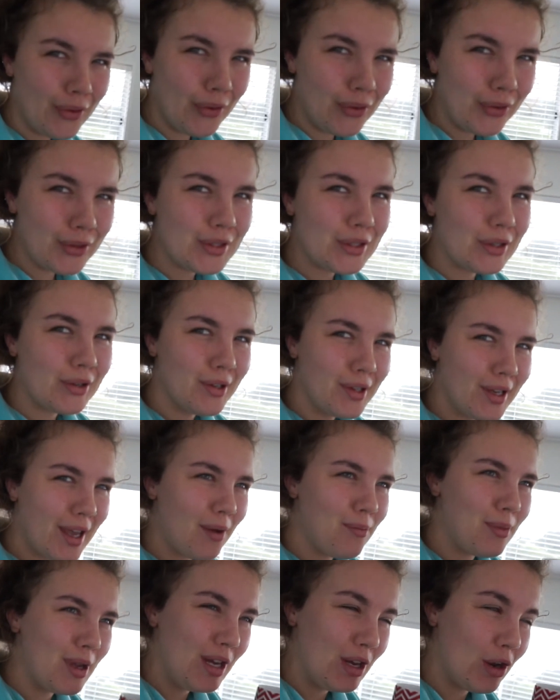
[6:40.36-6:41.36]
Also,
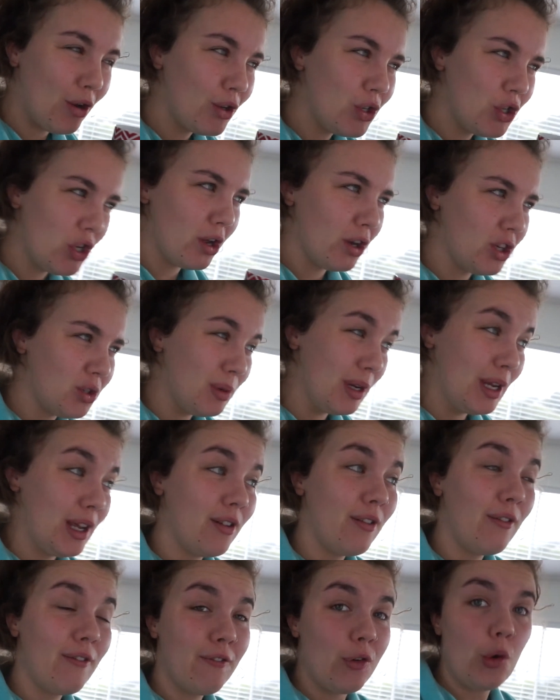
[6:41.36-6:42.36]
can we not judge
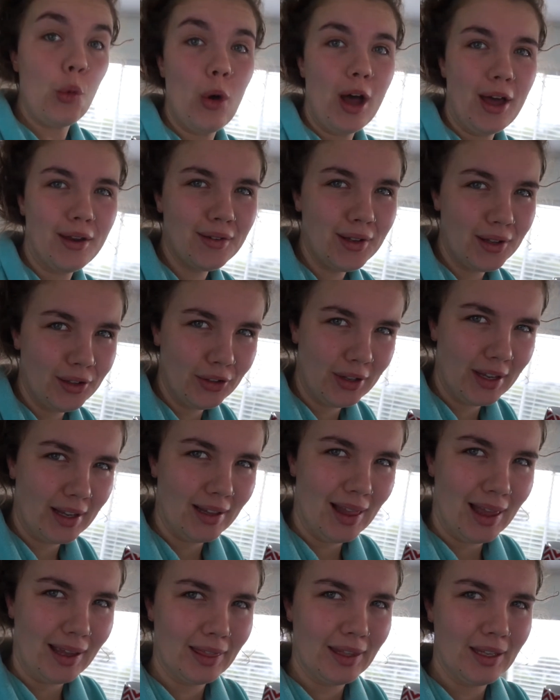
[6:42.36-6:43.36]
me for one, looking
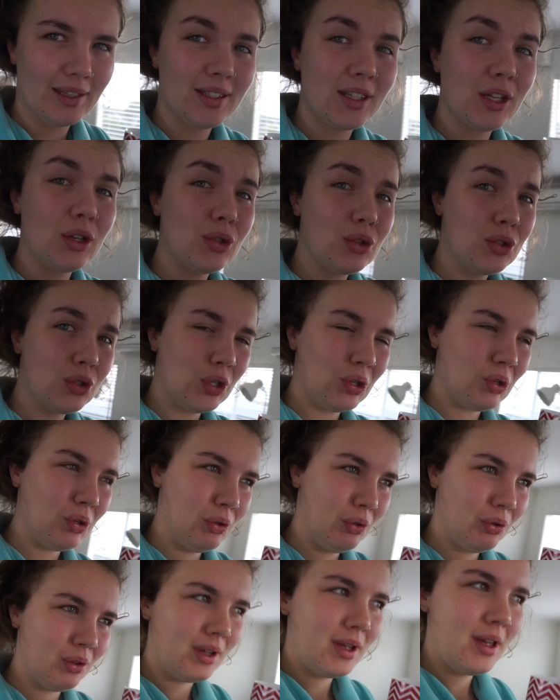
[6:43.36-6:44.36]
like this?
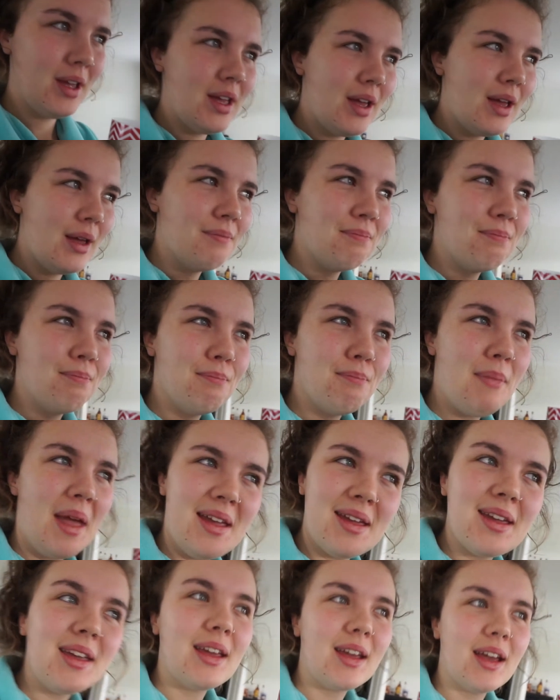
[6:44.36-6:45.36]
Two,
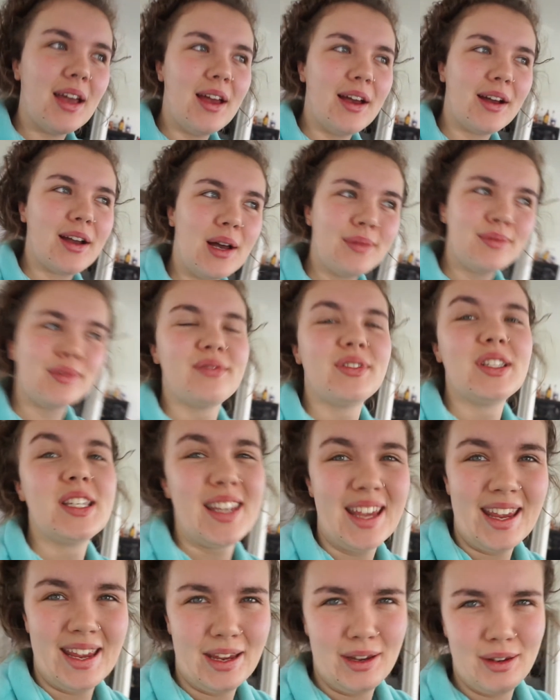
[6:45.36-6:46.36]
making a cup of
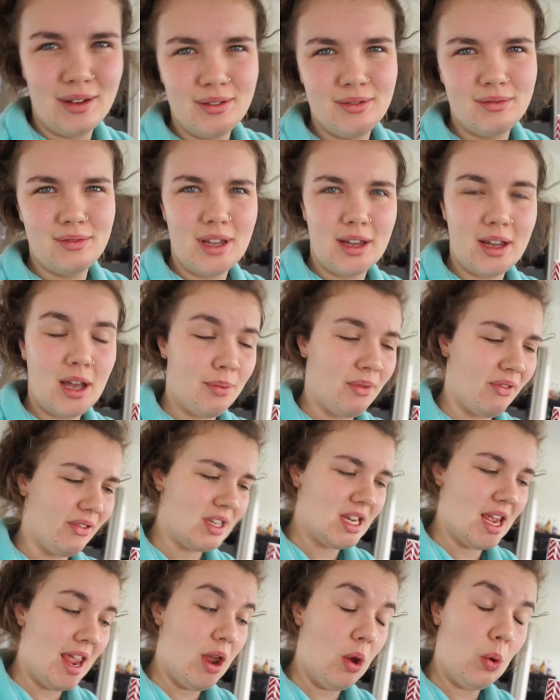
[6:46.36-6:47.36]
tea,
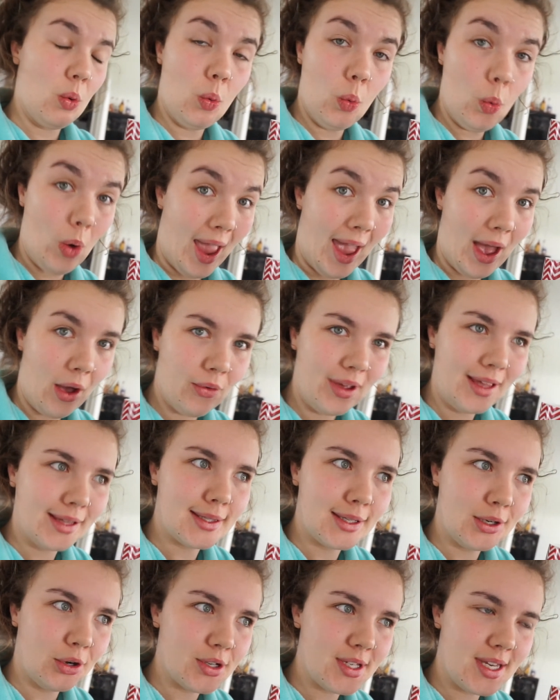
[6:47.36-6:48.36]
wow, it's
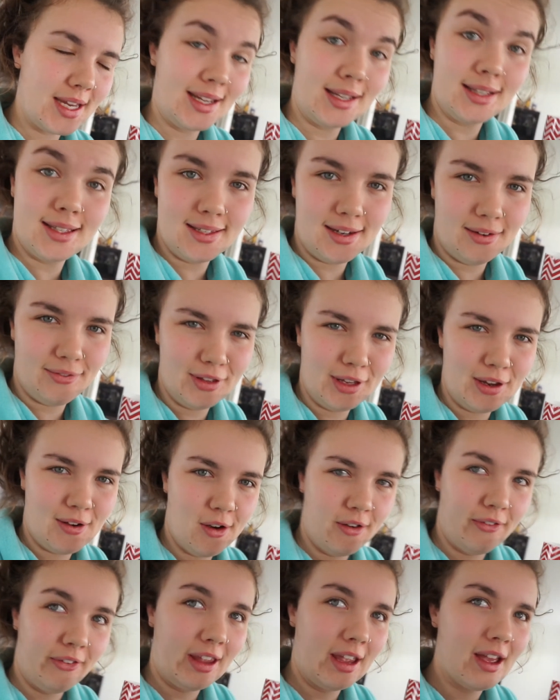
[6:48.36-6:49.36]
not tea, it's definitely
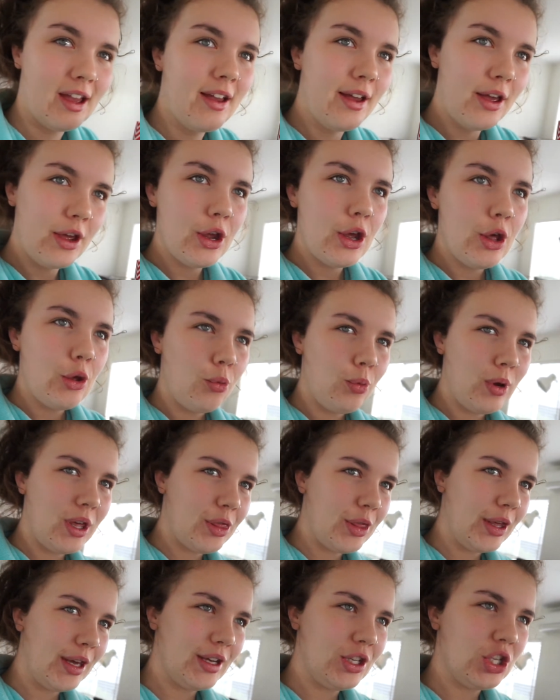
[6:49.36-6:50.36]
coffee,
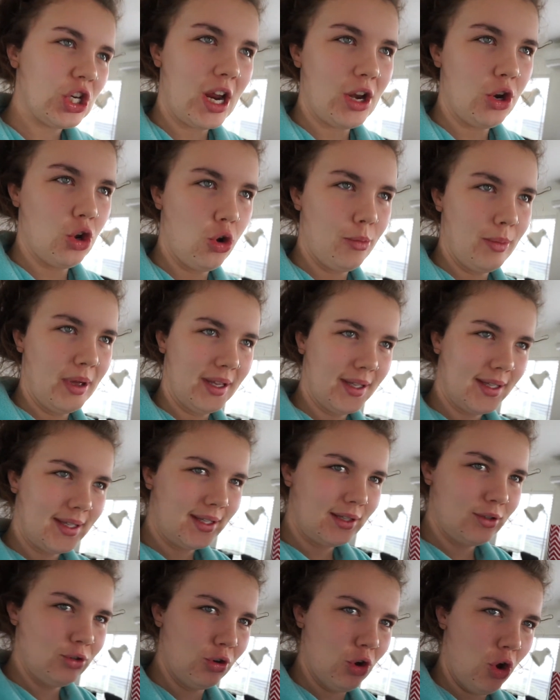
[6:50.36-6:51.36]
with a
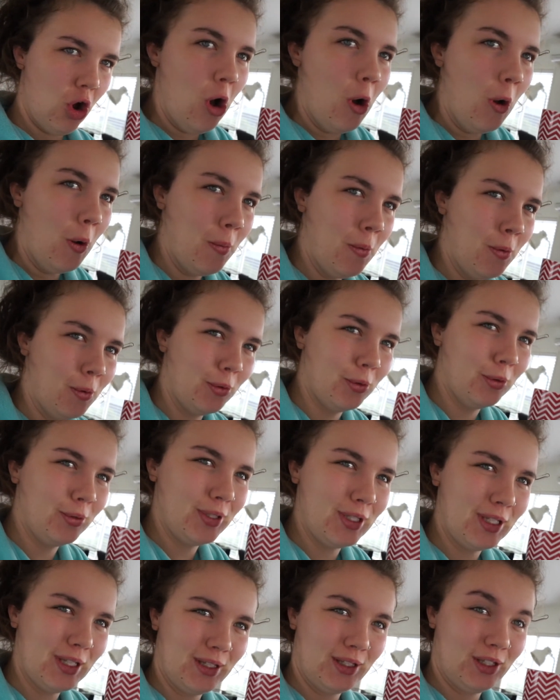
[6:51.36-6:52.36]
ginormous normal
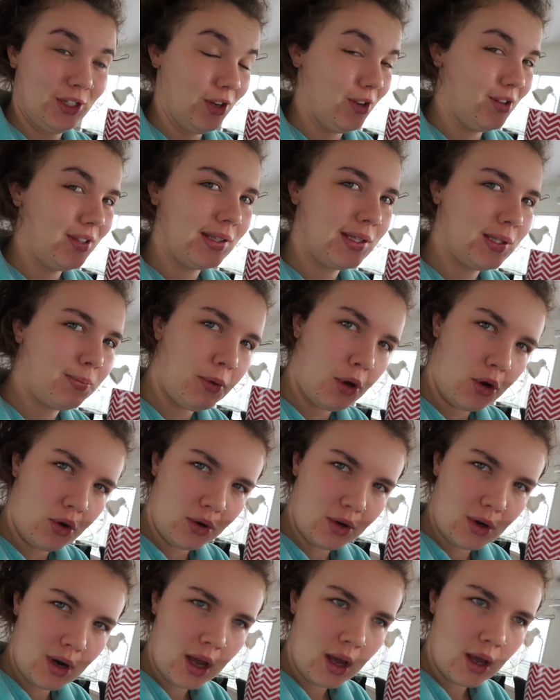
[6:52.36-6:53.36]
dessert
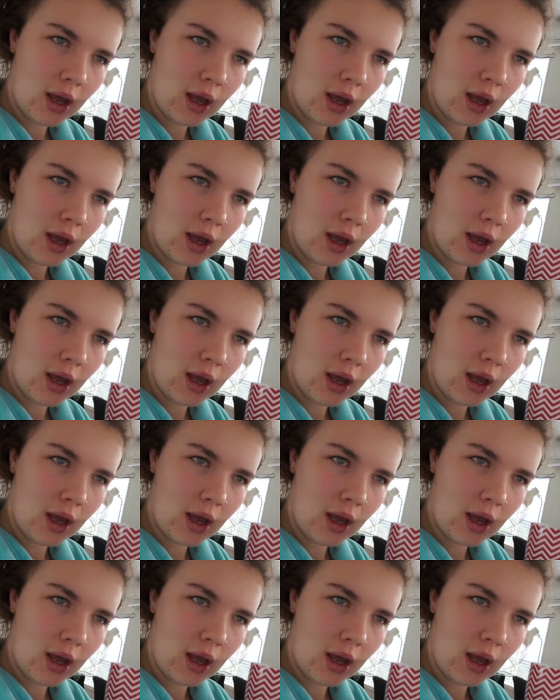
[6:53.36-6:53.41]
spoon